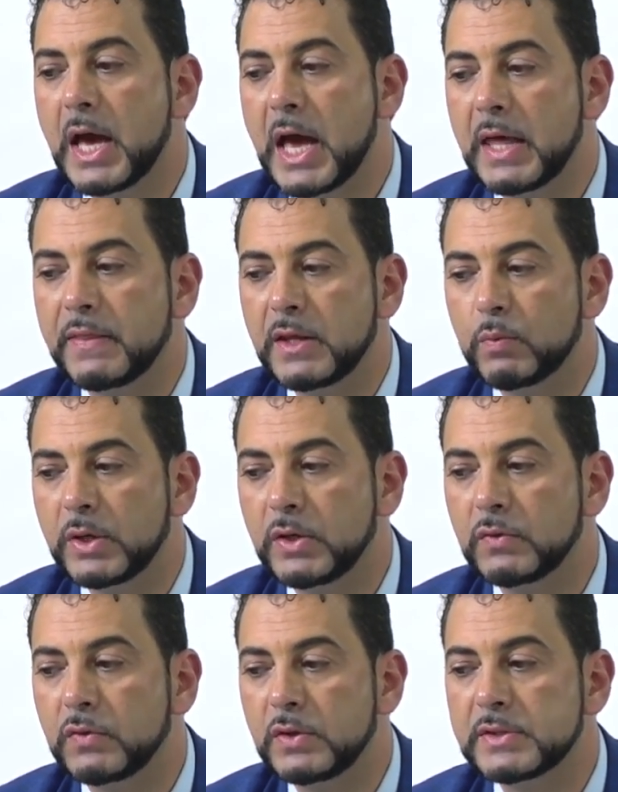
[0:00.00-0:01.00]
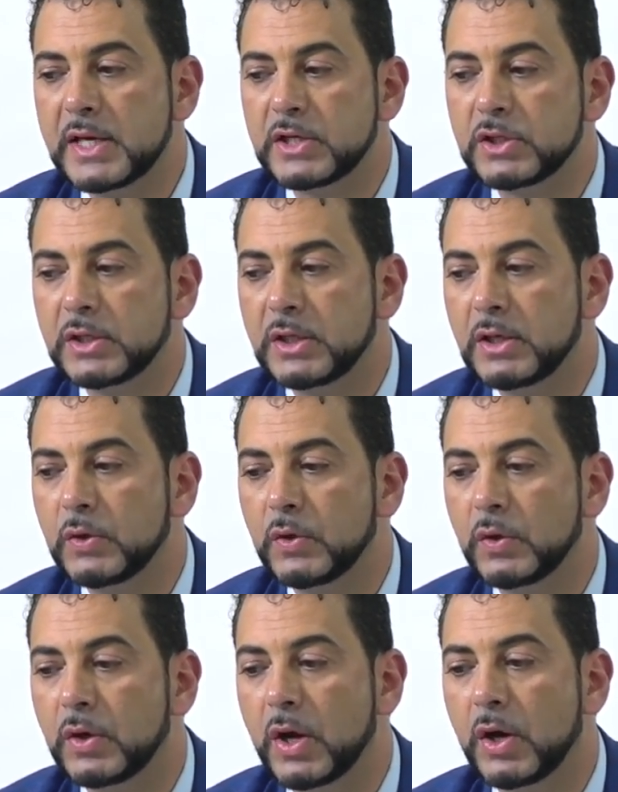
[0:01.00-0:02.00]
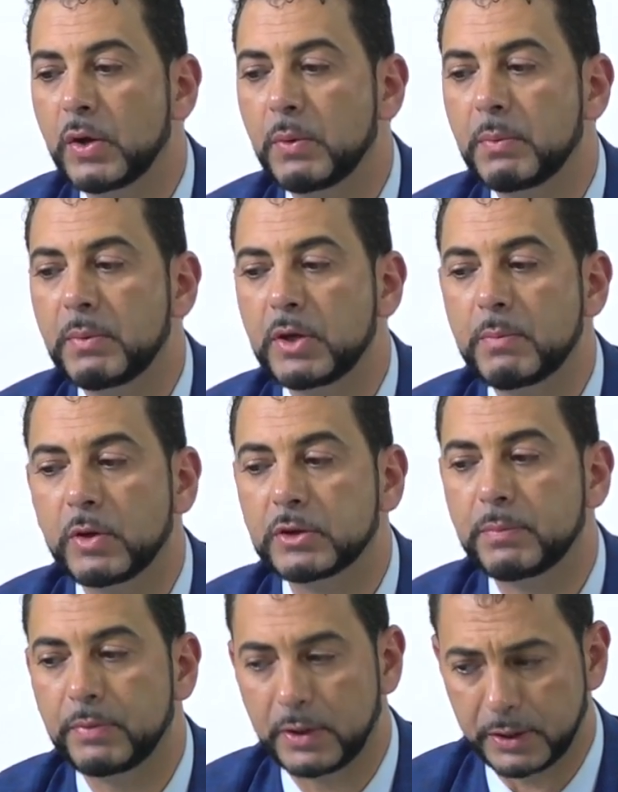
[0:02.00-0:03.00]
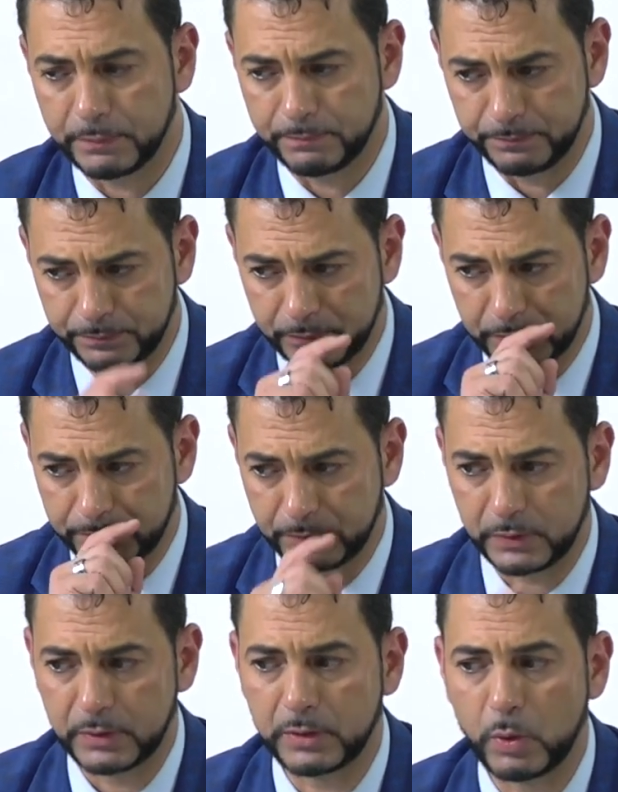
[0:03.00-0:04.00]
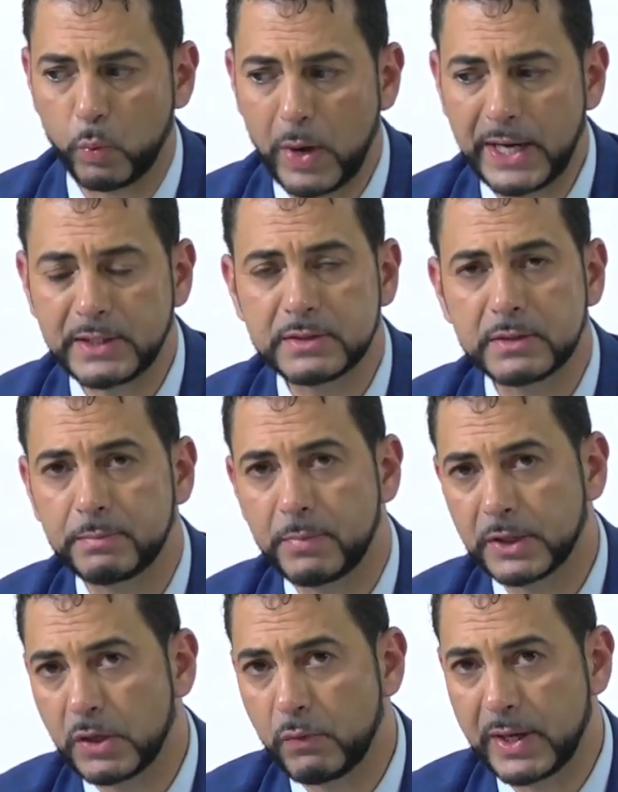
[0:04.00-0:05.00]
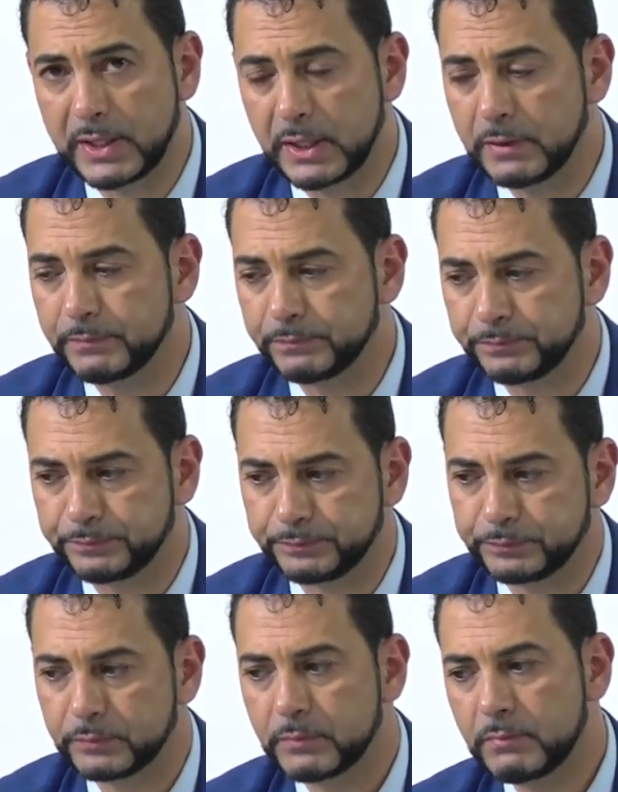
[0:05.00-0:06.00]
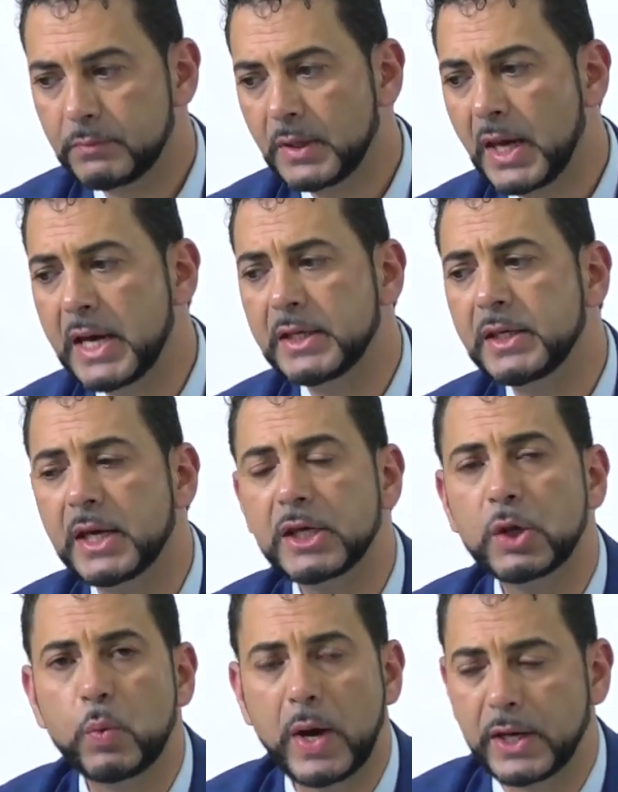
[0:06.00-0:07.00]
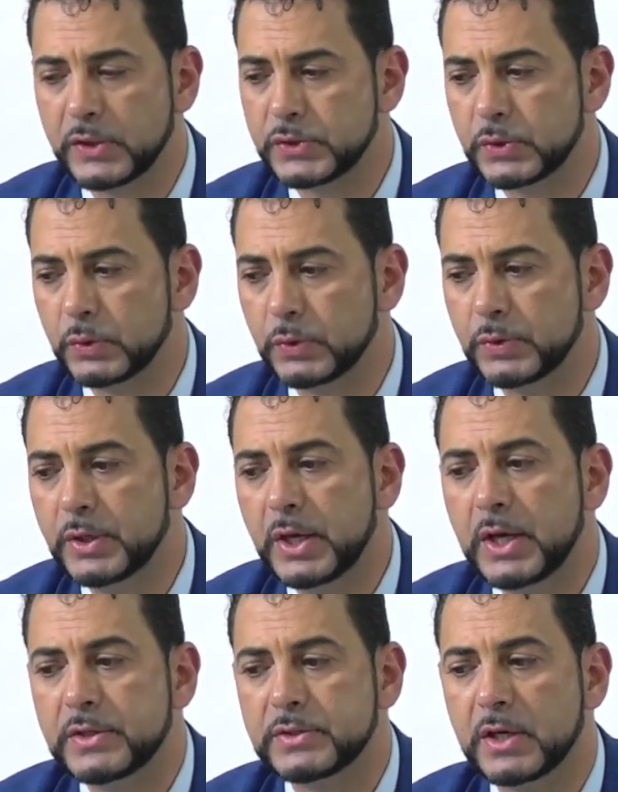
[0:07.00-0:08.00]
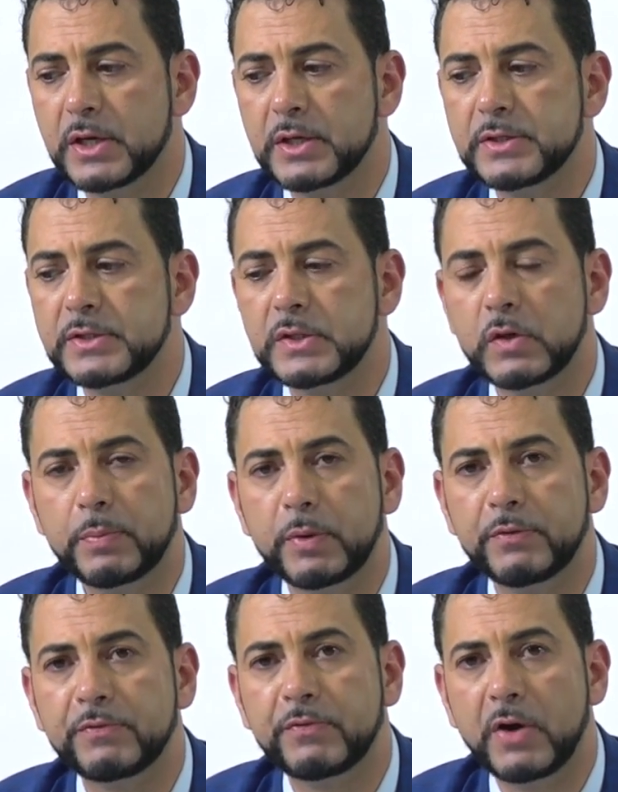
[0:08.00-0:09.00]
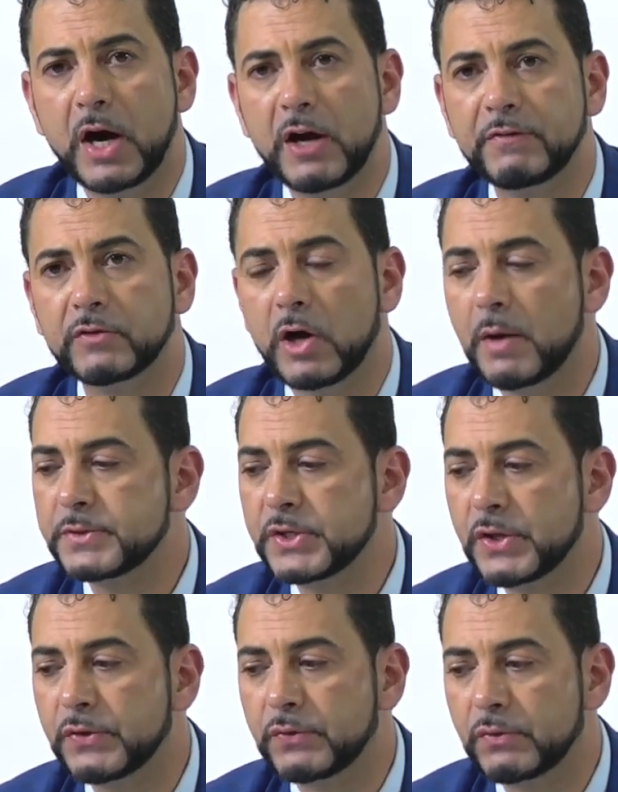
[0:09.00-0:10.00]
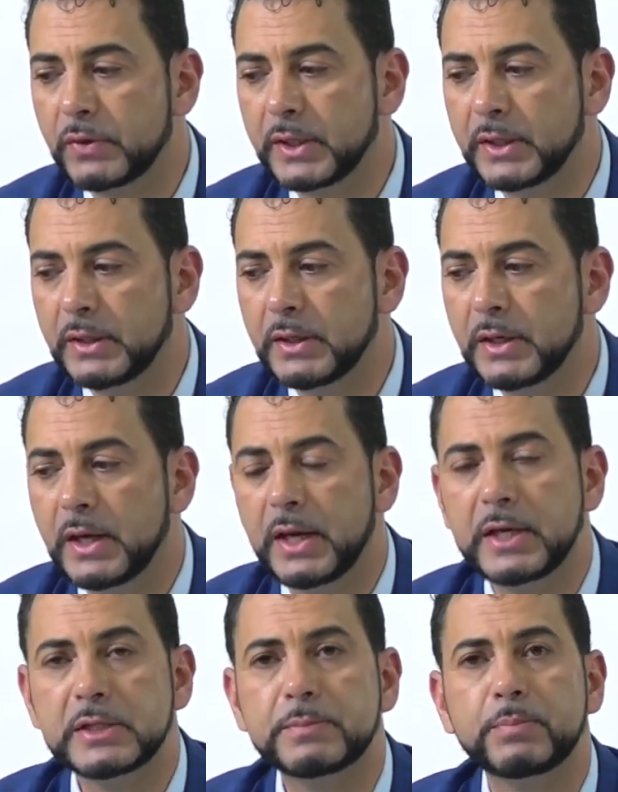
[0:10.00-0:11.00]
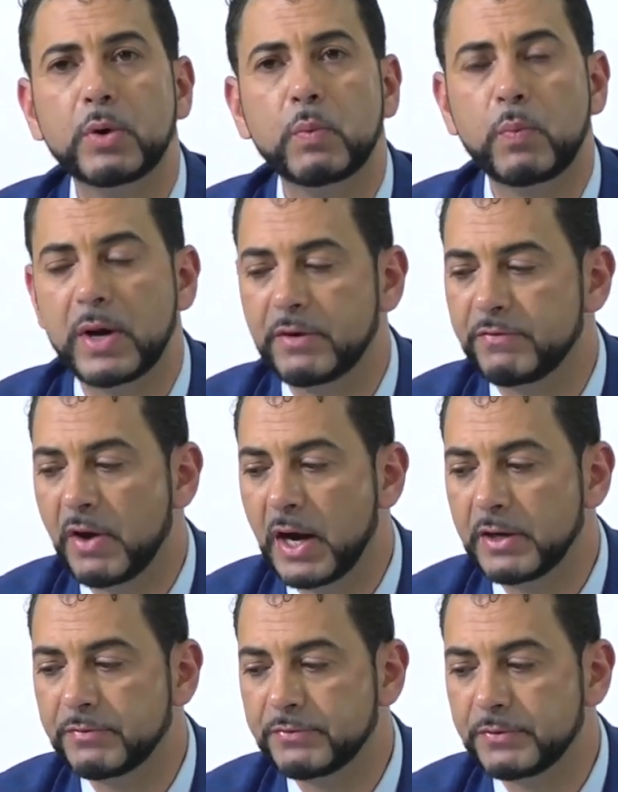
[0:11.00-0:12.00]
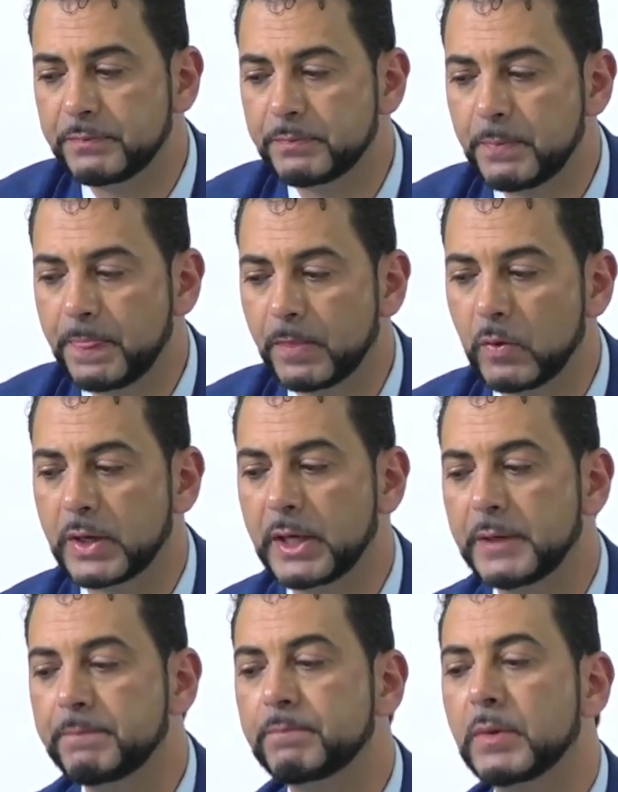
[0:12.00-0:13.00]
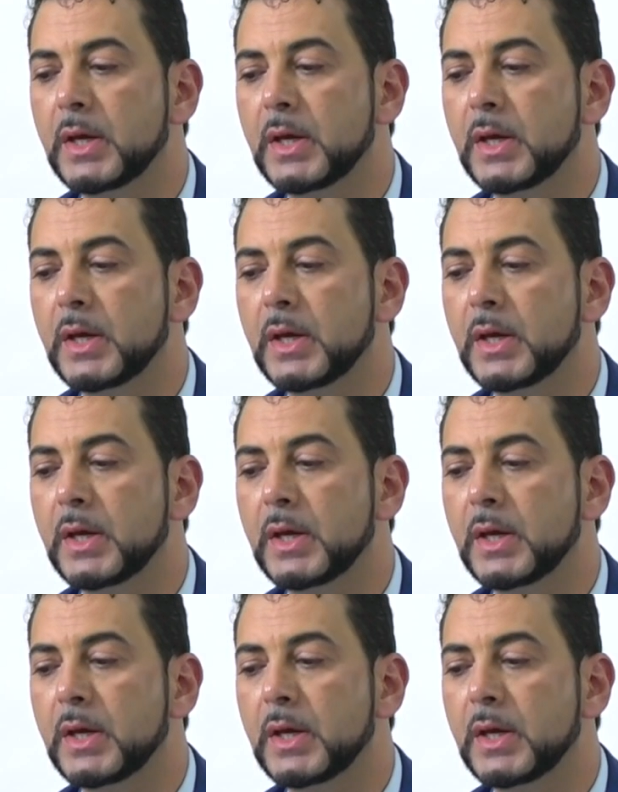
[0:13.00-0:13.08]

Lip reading: And then what you do is actually you multiply the weight by the rating, and you get your weighted score. So 0.5 times 3 is 0.15. Okay.